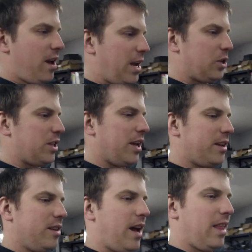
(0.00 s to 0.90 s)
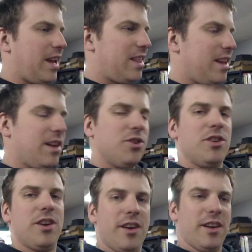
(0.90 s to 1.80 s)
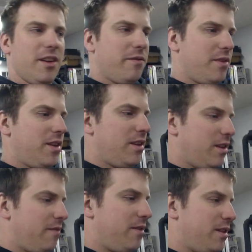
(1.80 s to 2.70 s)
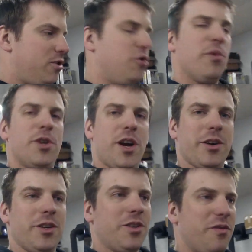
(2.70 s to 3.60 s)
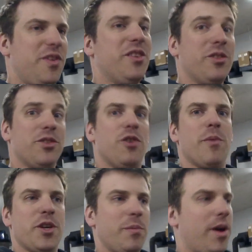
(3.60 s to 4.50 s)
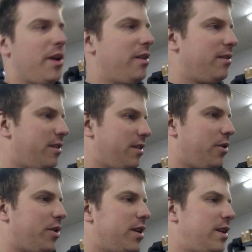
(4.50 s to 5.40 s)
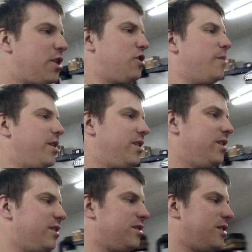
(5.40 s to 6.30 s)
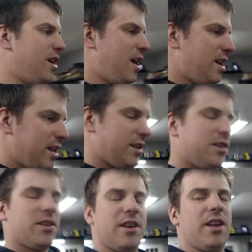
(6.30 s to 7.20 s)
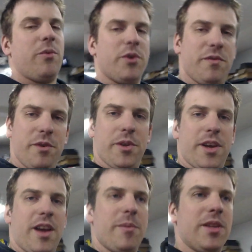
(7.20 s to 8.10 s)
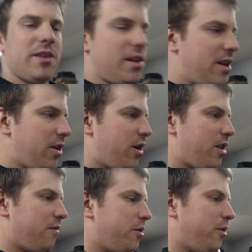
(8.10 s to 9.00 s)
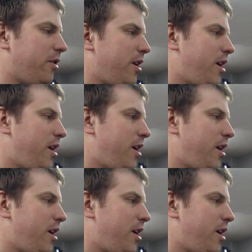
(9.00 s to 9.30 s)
I like the engineering of the supercharger. It just feels so much better. The only detriment is, yes, it's going to get worse fuel economy. It's not that great on fuel.